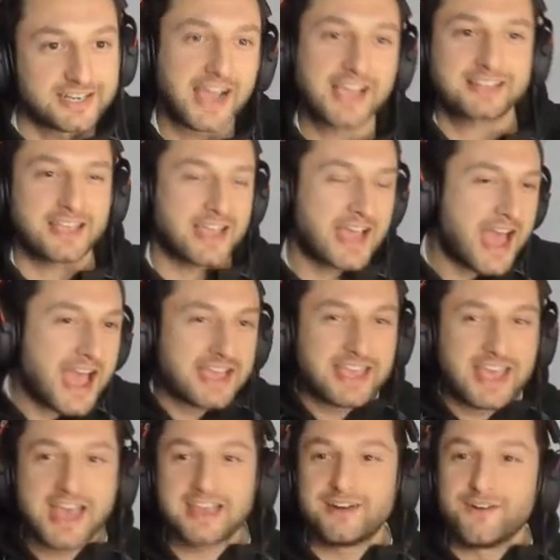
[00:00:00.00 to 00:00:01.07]
I think,
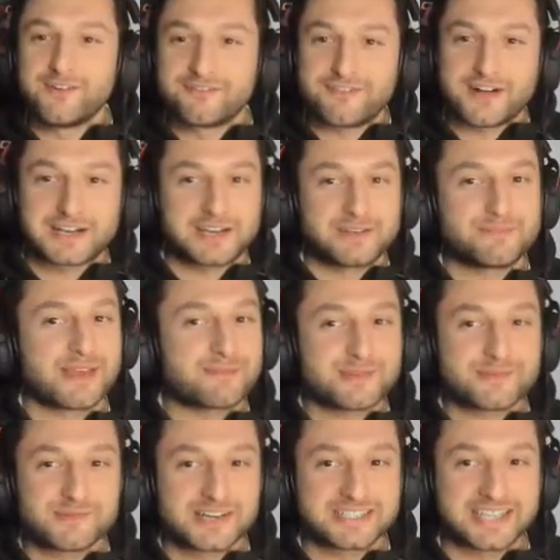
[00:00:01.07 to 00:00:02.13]
yeah, fuck it, maybe
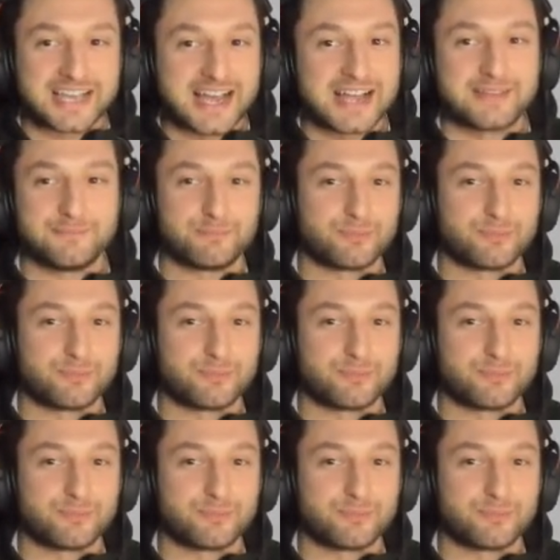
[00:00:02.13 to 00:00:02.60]
one time.